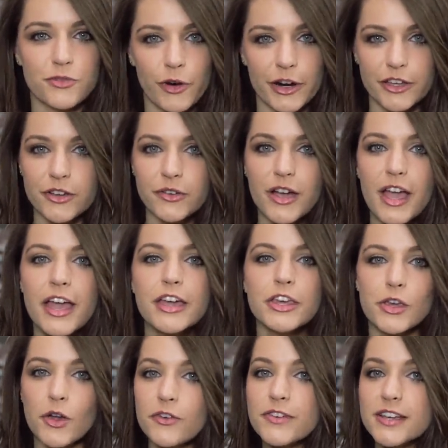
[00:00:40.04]
for you,
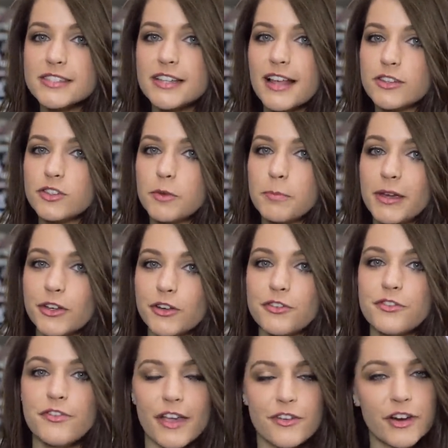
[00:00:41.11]
U F S allows you to pick your
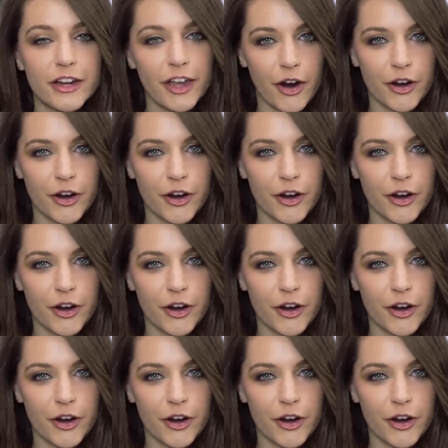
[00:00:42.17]
favorite